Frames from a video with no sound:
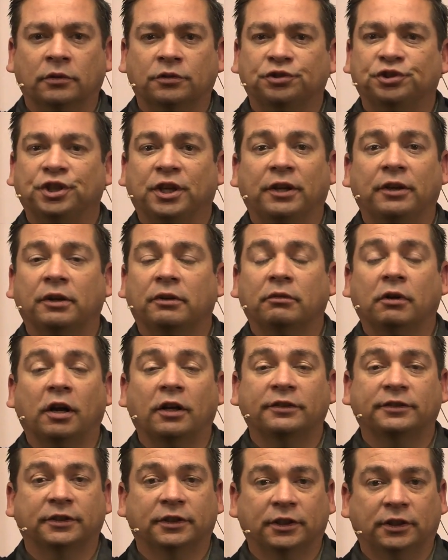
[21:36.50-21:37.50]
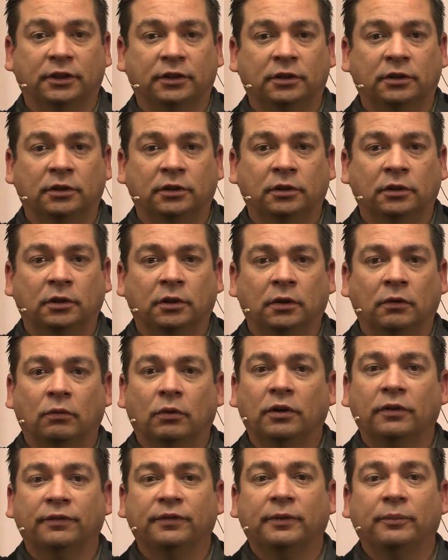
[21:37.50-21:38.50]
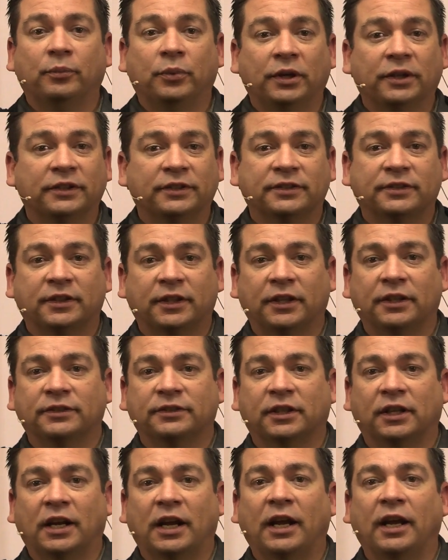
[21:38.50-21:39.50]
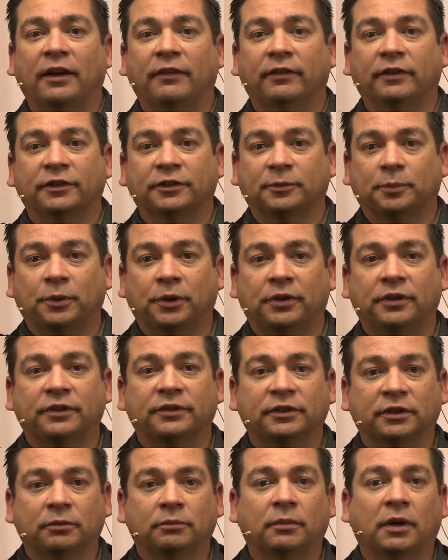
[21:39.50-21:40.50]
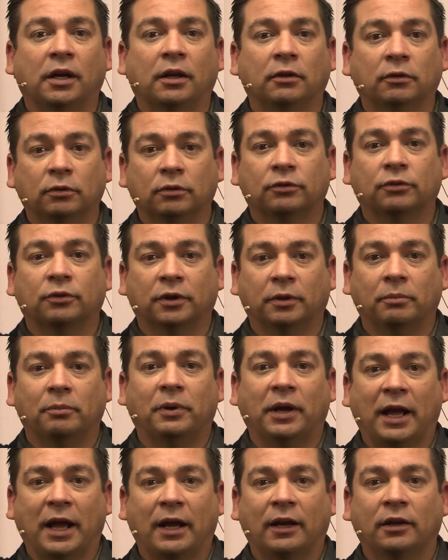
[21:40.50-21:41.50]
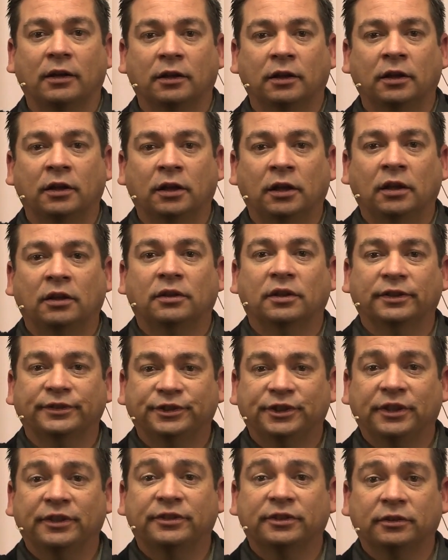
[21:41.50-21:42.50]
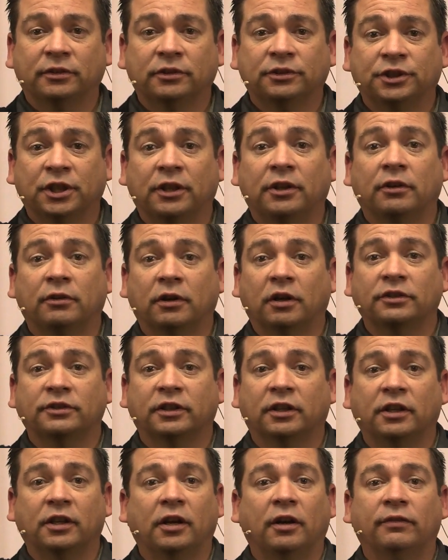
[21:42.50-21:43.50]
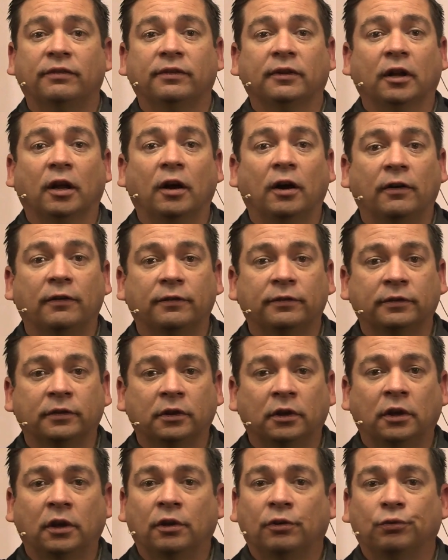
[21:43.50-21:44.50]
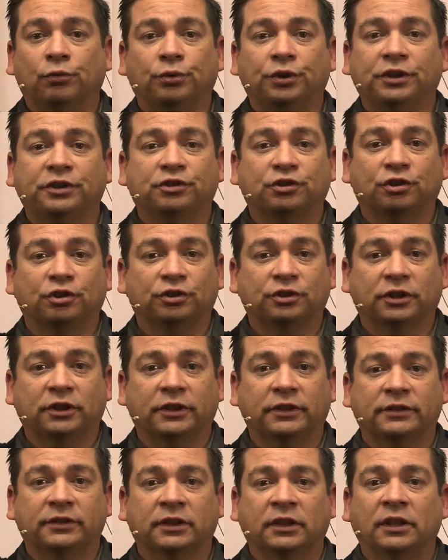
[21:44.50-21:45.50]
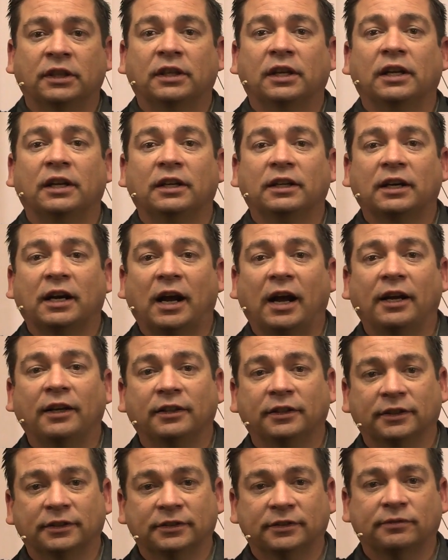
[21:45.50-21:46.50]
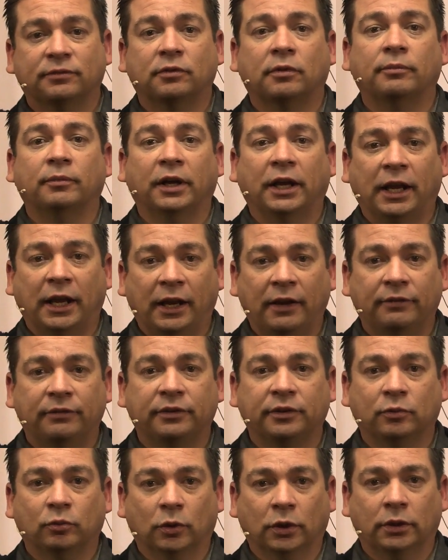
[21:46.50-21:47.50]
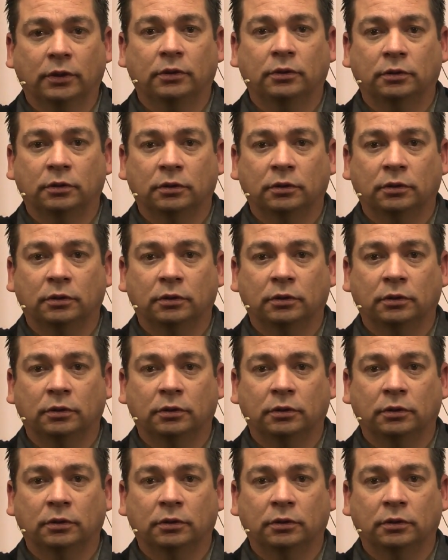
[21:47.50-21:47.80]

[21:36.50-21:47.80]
Generosity, one of the biggest things that I have experienced in my Lutheran path, the generosity of love, resources, and kindness from everyone.